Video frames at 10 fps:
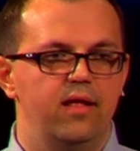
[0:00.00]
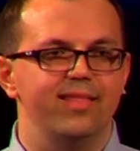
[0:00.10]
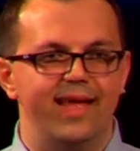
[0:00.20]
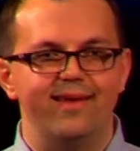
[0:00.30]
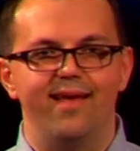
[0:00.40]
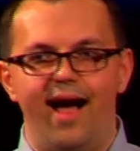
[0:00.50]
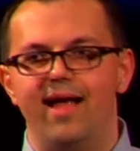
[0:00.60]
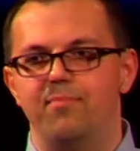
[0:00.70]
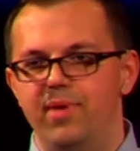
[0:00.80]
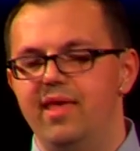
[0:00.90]
Let
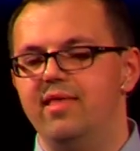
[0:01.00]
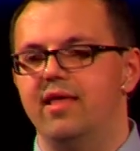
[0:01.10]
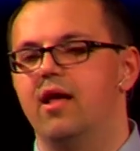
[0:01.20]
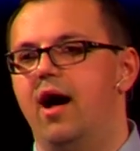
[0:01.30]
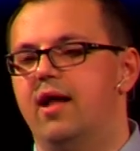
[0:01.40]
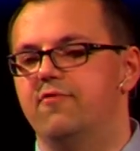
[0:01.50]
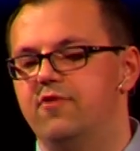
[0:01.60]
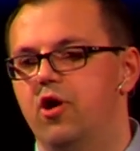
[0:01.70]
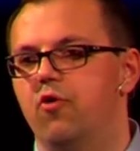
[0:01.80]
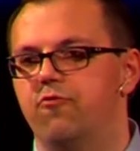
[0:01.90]
God be the God of
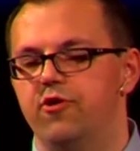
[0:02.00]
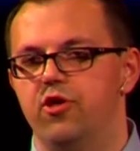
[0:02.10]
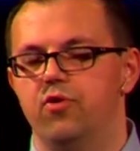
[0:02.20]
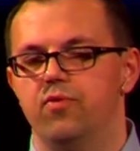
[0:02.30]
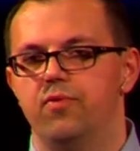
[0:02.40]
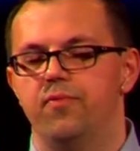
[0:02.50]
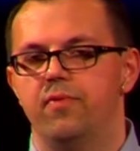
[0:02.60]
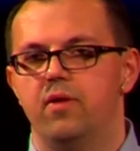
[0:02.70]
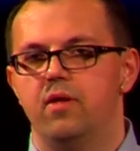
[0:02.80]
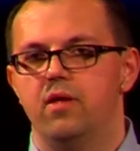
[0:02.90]
no for you.
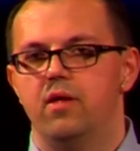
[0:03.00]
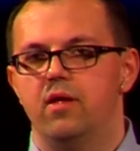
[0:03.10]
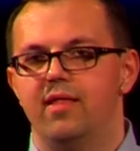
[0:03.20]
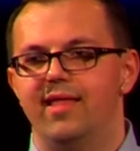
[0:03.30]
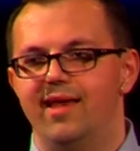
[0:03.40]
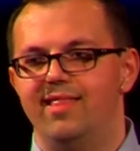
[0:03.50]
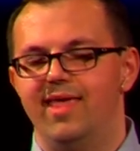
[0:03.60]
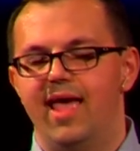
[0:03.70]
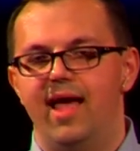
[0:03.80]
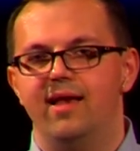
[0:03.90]
That in
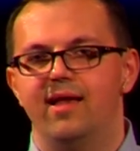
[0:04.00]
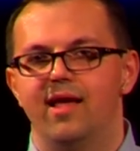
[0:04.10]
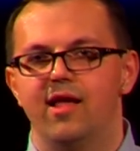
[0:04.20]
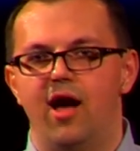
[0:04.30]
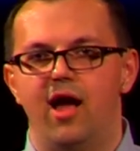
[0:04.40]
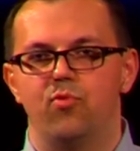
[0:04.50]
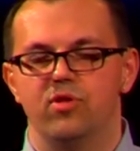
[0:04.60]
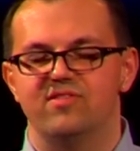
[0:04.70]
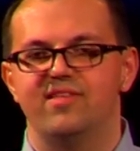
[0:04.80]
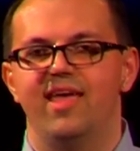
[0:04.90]
the end, God
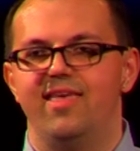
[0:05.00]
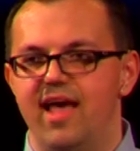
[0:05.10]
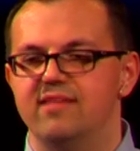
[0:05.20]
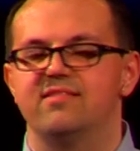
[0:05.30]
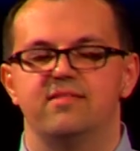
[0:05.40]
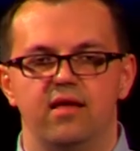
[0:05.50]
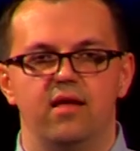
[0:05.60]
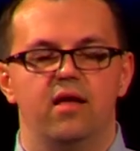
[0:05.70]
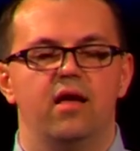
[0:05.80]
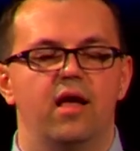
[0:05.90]
will say,
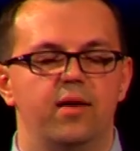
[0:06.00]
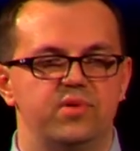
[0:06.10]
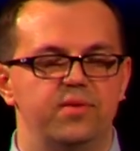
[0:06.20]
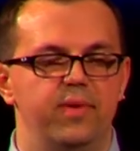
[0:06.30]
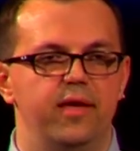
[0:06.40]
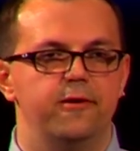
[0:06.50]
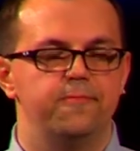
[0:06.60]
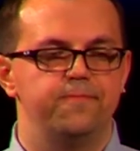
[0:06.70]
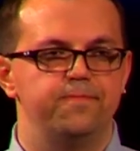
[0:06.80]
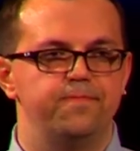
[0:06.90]
yes, come to me.
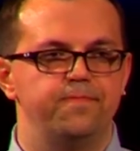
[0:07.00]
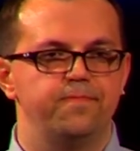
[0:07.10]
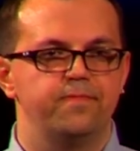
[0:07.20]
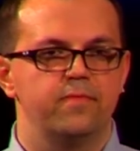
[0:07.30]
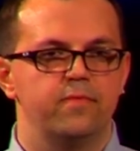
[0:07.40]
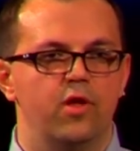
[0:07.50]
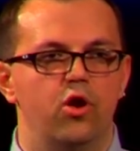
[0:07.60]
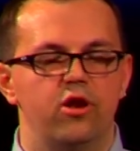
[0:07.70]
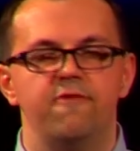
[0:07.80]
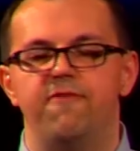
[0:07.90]

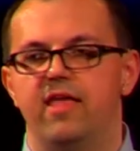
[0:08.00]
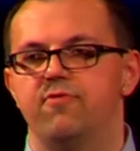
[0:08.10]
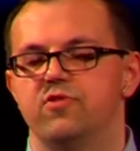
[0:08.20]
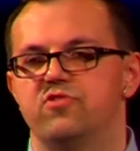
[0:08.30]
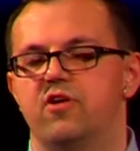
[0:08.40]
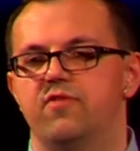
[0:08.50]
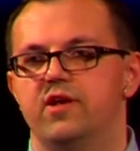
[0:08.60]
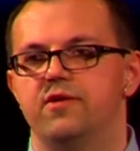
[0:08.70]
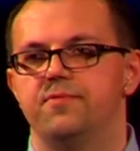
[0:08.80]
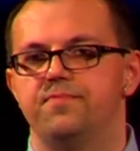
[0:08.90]
Good and faithful
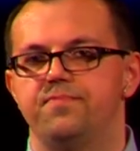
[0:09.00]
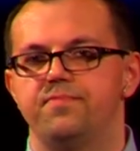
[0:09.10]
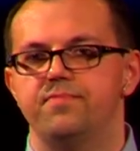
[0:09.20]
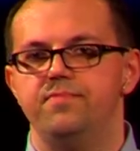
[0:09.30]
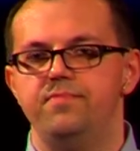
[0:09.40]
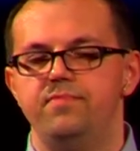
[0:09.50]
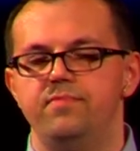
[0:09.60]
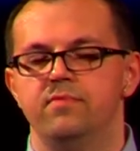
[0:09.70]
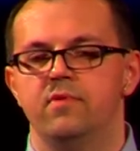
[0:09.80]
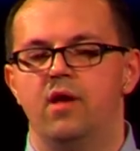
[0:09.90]
servant.
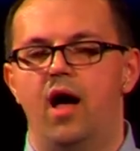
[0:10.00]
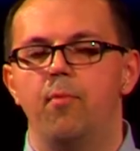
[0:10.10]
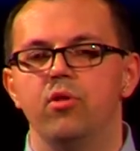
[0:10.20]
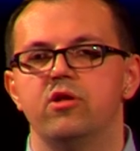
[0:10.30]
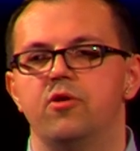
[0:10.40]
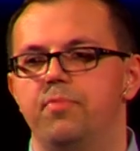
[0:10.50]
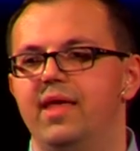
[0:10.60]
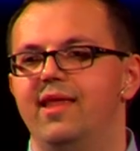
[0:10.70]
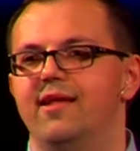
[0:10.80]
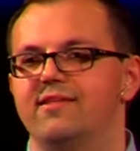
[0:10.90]
Humble and
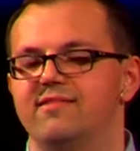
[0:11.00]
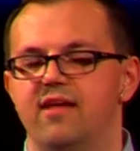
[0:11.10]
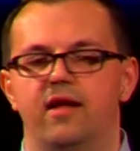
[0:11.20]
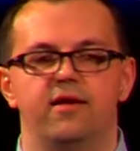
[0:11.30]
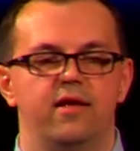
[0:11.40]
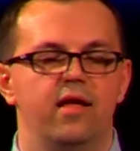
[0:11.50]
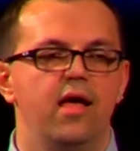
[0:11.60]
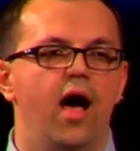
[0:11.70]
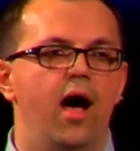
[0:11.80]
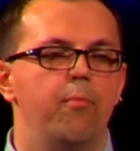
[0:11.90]
obedient son.
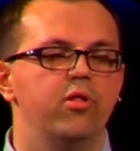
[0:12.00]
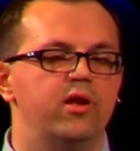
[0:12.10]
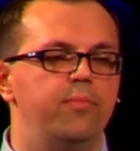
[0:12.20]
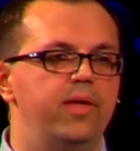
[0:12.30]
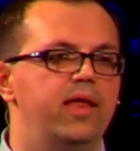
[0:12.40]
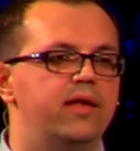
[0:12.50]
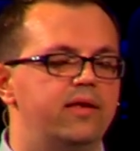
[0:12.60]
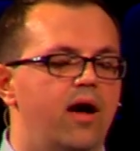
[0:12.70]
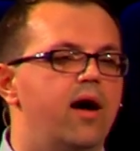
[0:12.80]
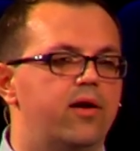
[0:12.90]
Humble and obedient
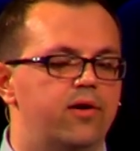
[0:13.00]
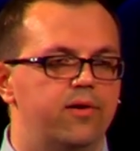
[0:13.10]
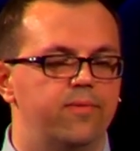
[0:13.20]
daughter.